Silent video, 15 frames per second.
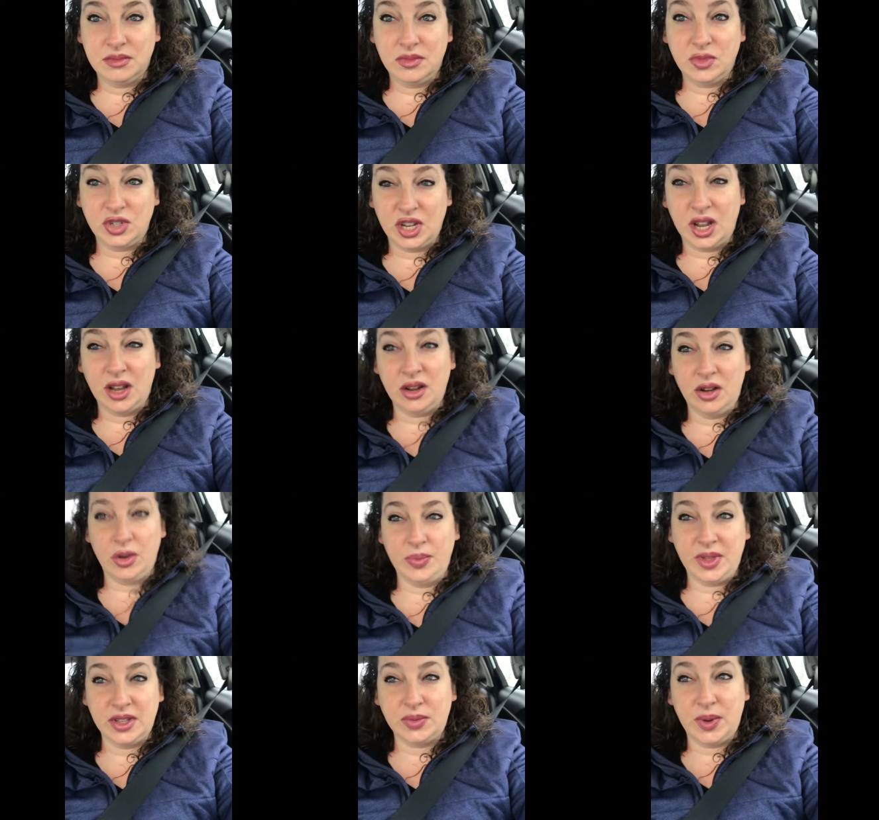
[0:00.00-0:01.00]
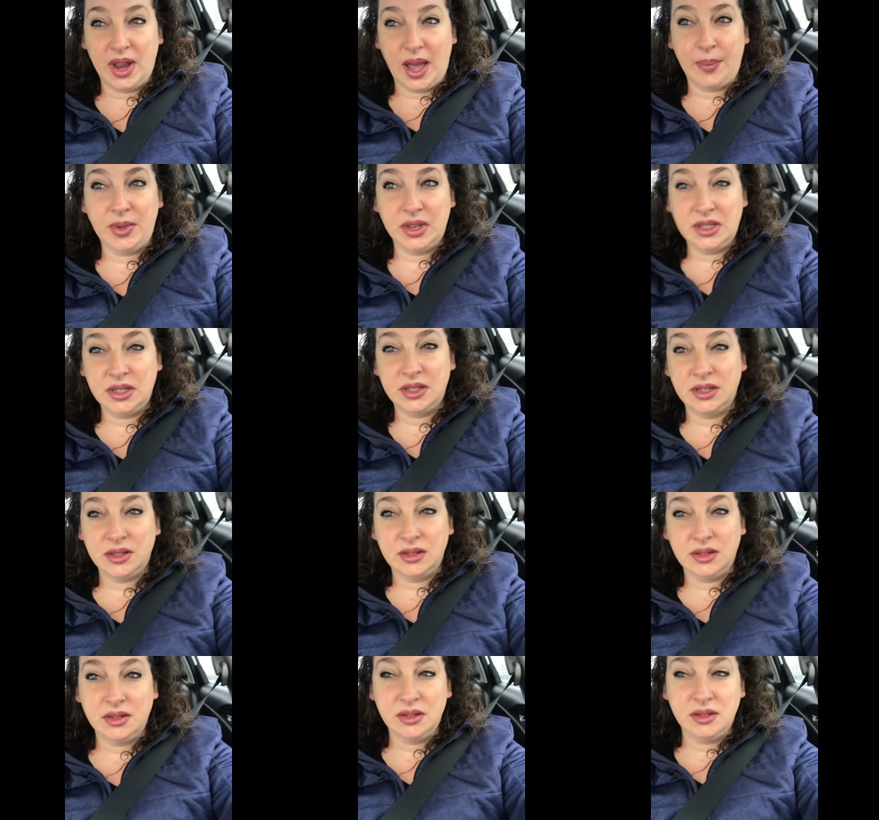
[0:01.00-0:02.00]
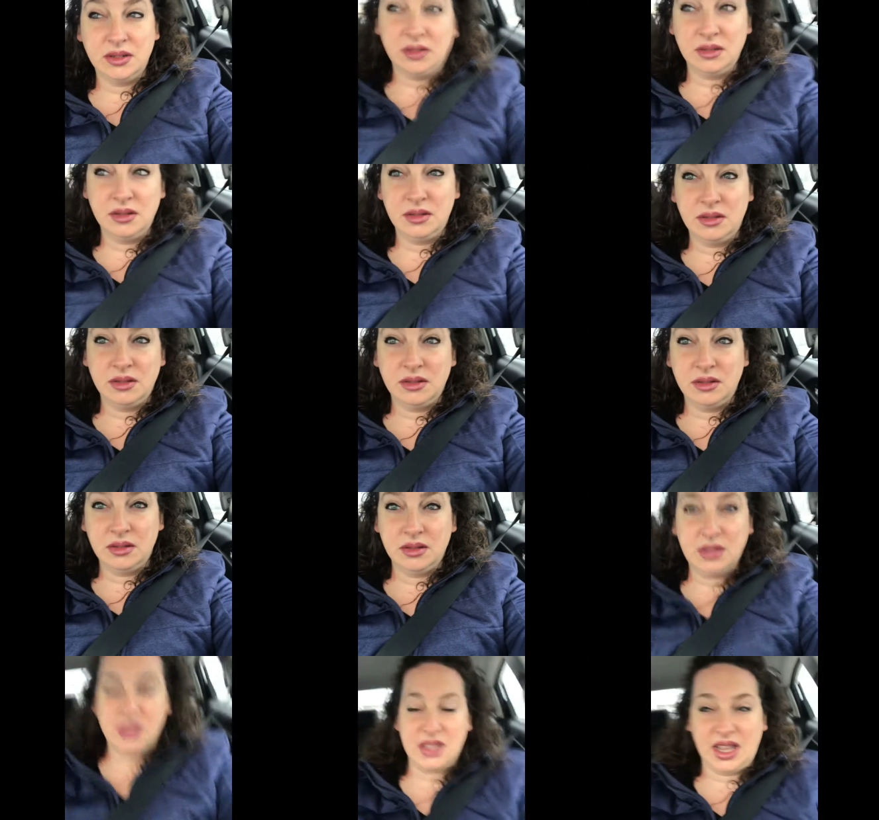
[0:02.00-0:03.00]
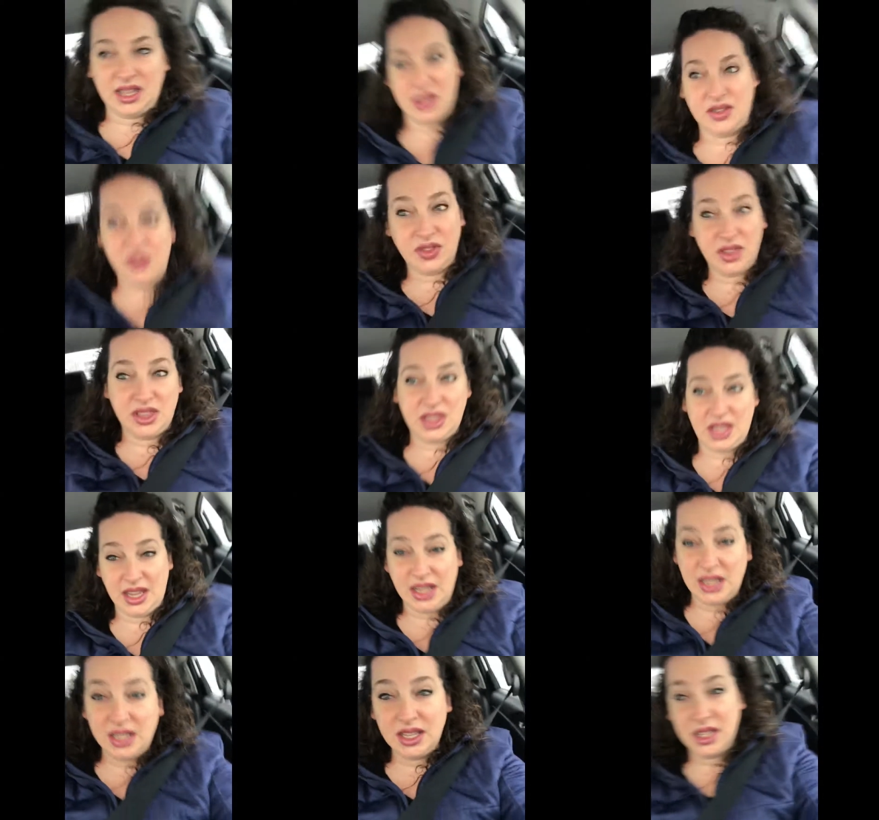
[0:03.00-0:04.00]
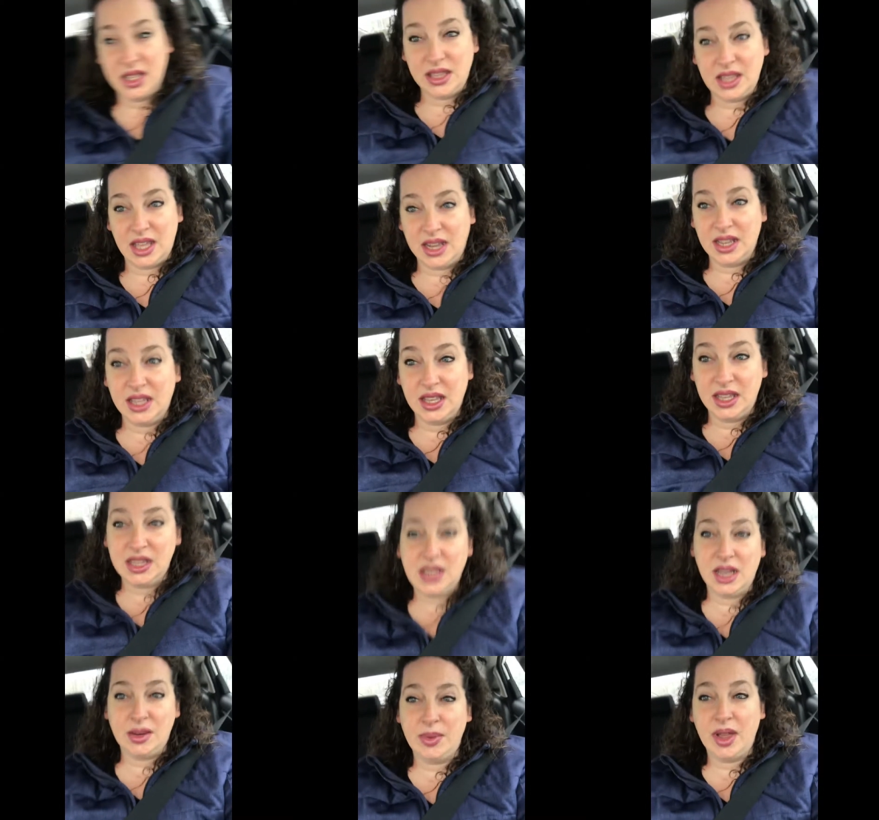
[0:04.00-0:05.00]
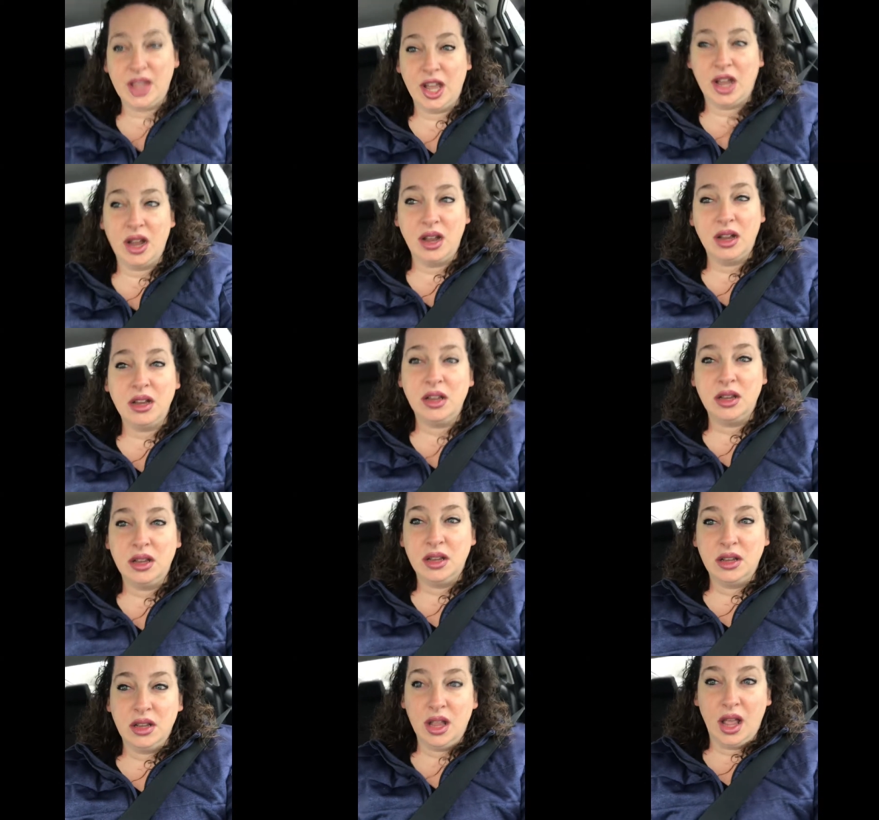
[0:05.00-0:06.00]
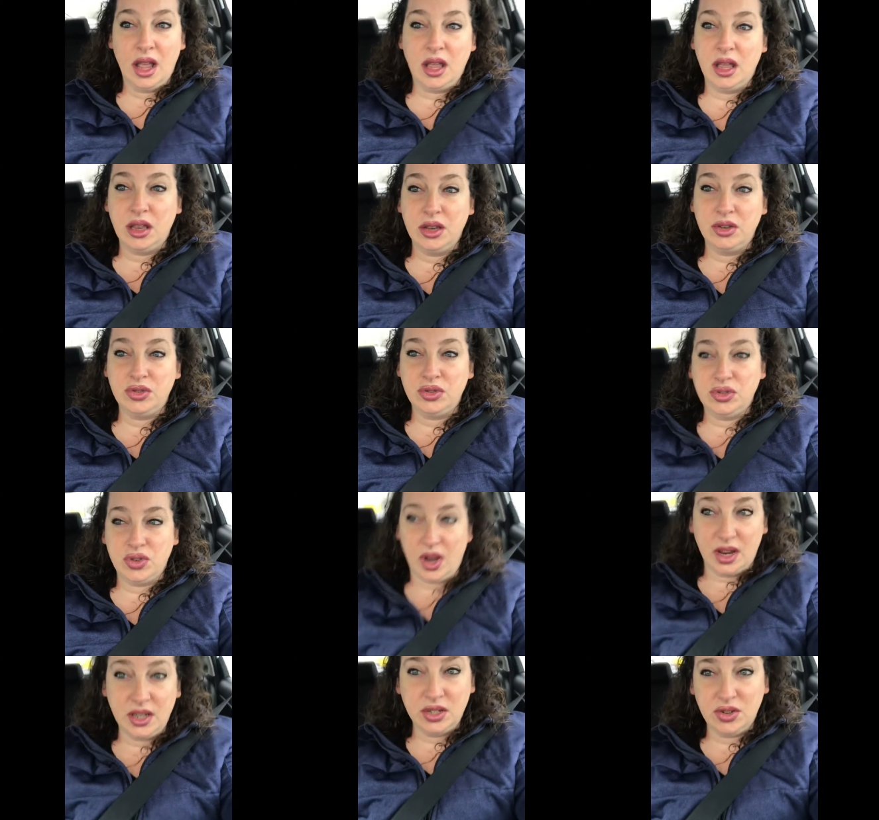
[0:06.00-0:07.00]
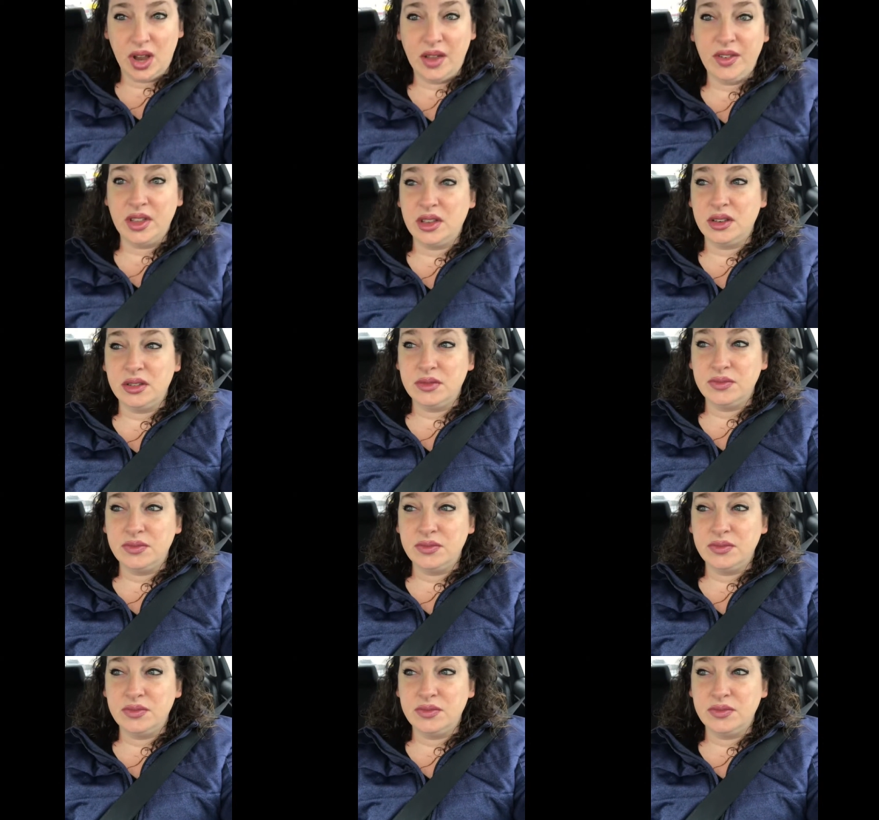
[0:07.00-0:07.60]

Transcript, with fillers: Which I kind of hope that's what happened. I hate to think that a kid get in my car and try to drive it.